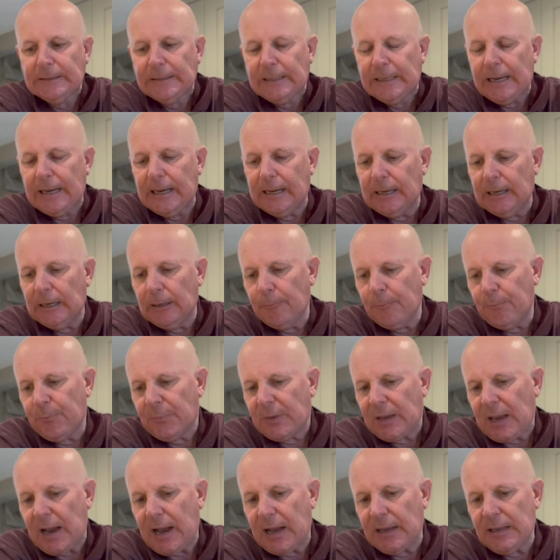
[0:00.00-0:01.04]
And
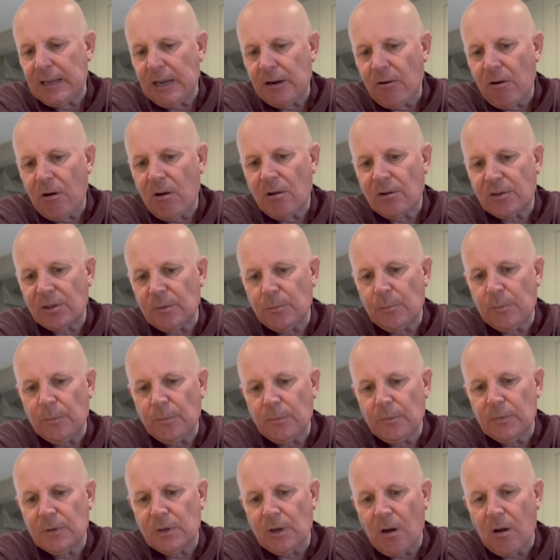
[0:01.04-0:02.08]
there are
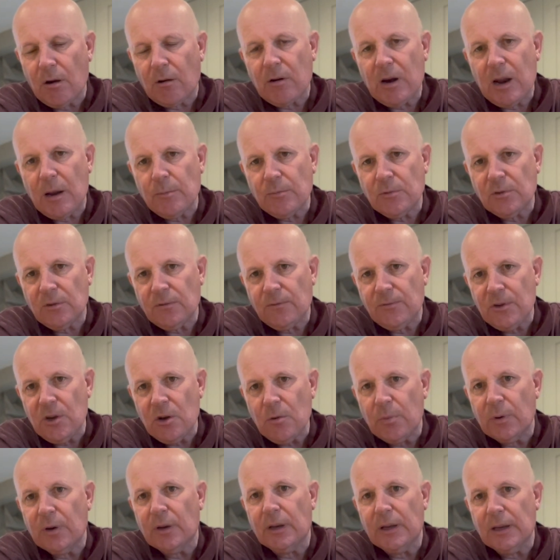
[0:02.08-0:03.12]
some diagrams of
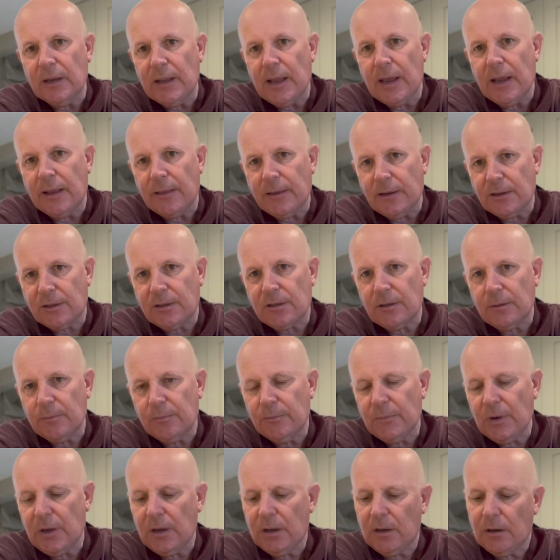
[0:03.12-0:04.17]
Nubian in there. There's
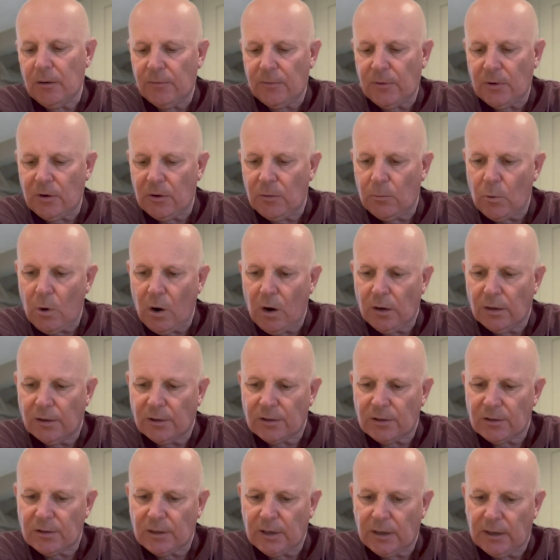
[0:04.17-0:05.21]
some of her
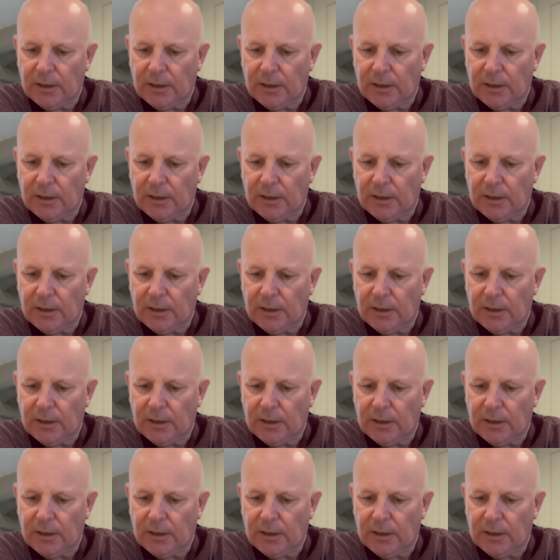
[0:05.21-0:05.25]
wireless